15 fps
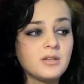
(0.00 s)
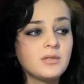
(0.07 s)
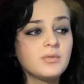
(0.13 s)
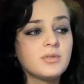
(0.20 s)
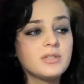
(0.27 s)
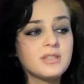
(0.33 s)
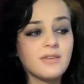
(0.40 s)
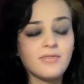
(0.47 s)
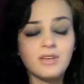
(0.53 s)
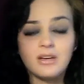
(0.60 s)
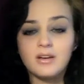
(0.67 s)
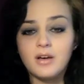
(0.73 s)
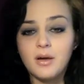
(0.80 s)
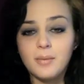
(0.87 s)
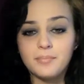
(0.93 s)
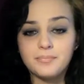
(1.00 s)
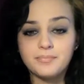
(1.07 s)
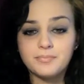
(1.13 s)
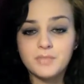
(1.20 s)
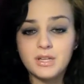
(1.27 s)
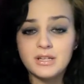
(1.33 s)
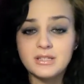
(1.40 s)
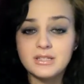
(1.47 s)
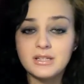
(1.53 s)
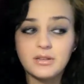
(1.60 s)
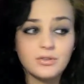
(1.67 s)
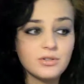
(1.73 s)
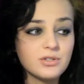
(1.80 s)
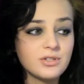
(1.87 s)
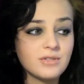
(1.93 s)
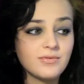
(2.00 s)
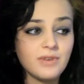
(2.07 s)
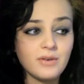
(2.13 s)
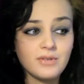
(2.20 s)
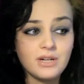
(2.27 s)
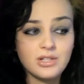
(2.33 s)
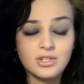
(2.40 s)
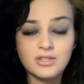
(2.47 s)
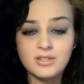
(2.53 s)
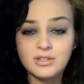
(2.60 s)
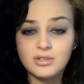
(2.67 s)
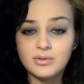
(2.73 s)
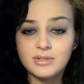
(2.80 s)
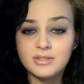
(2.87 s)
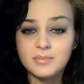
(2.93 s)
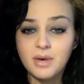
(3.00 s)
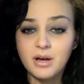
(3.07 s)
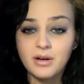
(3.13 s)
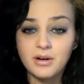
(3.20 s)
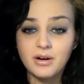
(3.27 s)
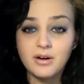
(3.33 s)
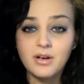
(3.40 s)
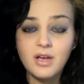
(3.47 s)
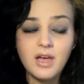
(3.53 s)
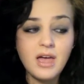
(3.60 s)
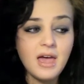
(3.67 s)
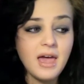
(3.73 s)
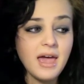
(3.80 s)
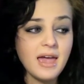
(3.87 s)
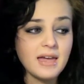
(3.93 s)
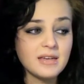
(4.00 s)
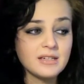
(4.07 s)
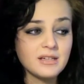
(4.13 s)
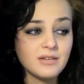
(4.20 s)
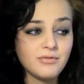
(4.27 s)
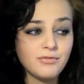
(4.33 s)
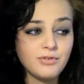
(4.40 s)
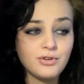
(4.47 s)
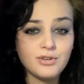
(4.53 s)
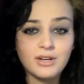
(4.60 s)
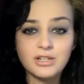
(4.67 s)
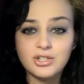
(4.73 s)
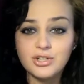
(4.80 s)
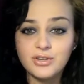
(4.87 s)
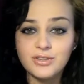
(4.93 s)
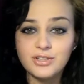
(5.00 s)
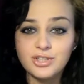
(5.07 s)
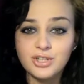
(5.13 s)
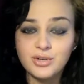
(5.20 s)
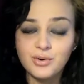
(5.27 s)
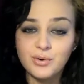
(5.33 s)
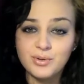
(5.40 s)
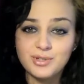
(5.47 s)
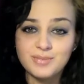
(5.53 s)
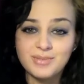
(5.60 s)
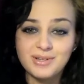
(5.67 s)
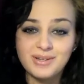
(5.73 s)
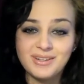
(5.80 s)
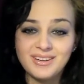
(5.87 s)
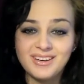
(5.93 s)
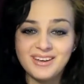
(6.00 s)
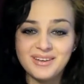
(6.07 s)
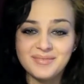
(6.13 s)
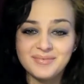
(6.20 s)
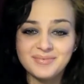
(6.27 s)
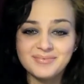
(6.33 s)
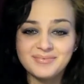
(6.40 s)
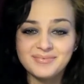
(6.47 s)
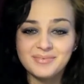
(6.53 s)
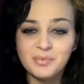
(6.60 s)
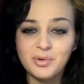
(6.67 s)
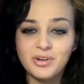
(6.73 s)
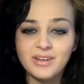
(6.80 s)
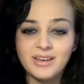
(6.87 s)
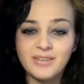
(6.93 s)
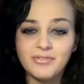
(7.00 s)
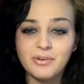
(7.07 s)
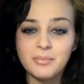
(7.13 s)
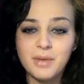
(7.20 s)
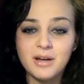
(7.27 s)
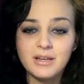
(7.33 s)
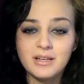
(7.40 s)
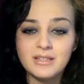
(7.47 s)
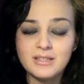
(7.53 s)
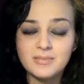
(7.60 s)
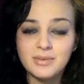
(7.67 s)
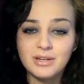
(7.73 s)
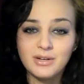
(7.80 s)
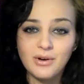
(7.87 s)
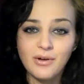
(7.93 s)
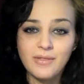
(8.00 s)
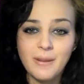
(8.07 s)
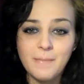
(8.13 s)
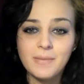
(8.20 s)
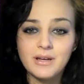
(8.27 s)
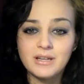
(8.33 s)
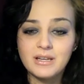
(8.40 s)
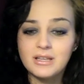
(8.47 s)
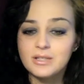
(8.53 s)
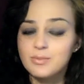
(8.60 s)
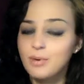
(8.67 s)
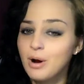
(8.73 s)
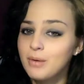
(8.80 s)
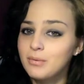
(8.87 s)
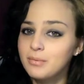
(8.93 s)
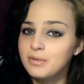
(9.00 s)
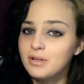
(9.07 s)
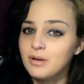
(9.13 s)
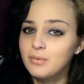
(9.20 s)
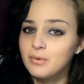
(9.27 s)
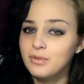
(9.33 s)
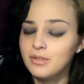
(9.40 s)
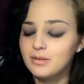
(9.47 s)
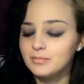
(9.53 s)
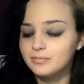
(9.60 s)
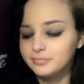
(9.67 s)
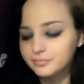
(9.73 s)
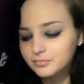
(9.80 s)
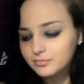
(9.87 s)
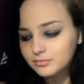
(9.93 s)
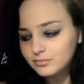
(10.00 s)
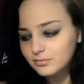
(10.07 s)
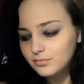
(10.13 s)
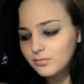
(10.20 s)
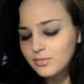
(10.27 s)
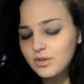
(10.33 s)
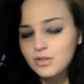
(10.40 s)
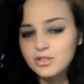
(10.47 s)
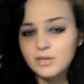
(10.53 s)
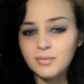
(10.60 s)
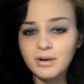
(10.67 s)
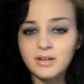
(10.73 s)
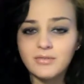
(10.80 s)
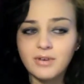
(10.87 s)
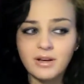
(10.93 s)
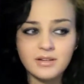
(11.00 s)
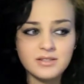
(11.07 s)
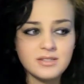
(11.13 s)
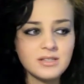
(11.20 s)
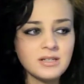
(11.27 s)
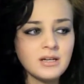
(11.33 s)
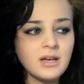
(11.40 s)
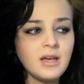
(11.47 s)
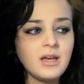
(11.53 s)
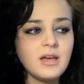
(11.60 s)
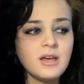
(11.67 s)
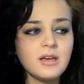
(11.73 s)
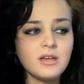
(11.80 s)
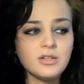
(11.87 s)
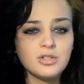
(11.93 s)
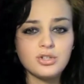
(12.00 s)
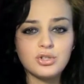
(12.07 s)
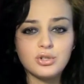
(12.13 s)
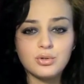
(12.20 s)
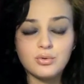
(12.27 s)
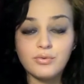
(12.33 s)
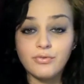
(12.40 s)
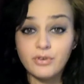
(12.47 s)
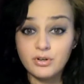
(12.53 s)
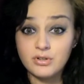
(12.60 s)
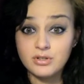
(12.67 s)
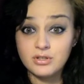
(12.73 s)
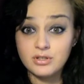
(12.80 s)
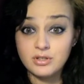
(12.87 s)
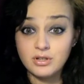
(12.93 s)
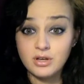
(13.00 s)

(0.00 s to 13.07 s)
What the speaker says: stuff like concealers and foundations, they do expire, and if you're not sure that you're going to be working for money and spending all that money, it's probably not worth it. So my advice is to first